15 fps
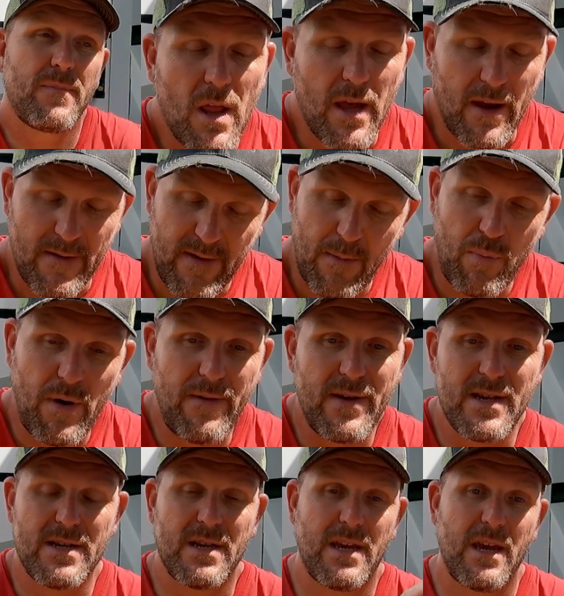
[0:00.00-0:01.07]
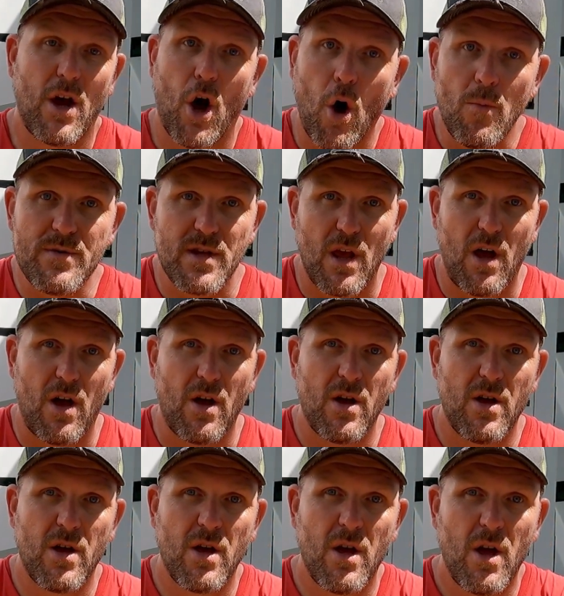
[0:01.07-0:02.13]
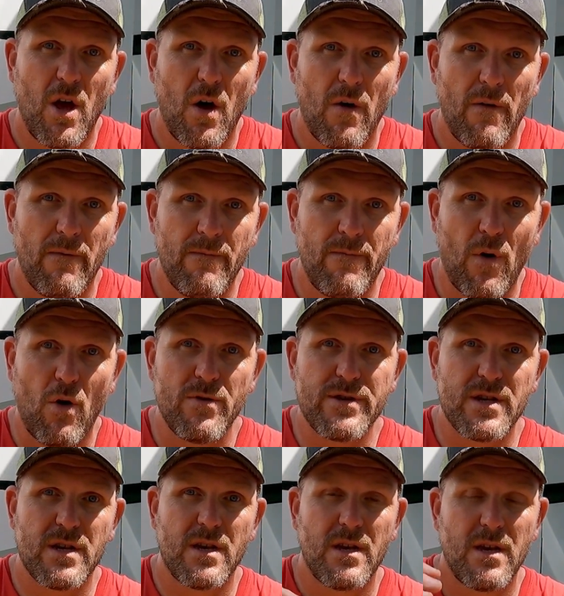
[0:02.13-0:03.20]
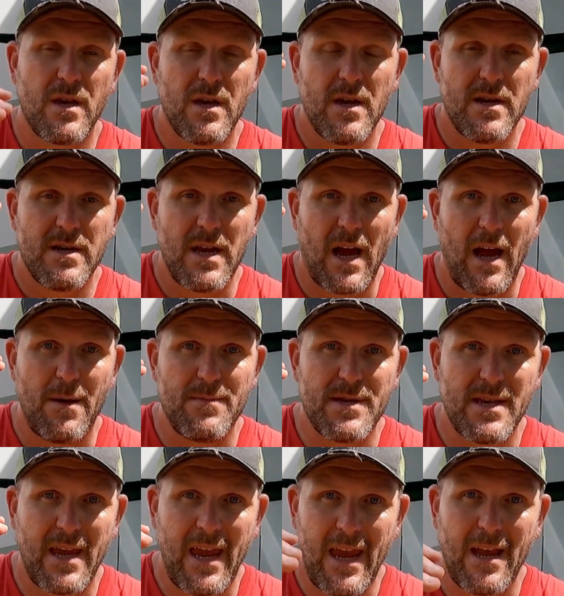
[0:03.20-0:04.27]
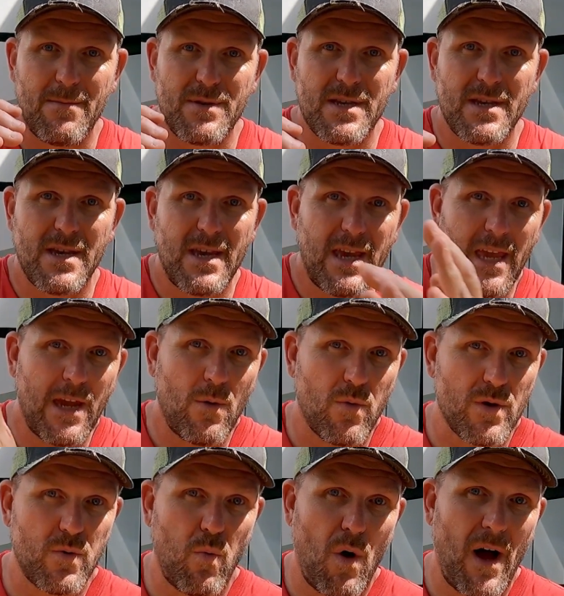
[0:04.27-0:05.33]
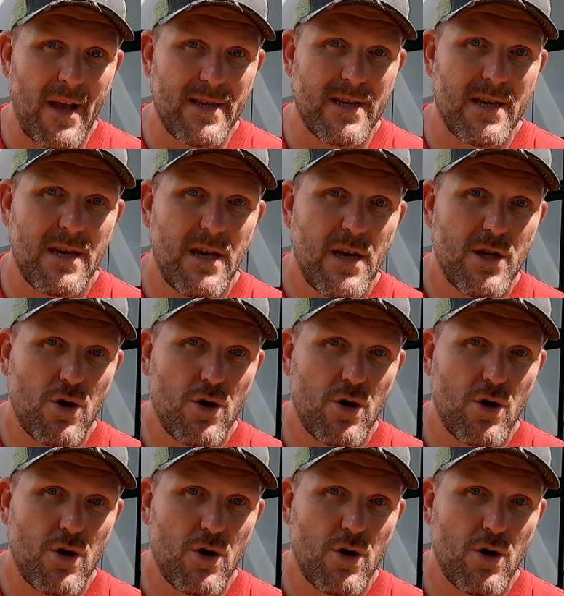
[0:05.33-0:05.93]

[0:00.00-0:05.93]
Like I said previously, Ohm's law, volts times amps equals watts.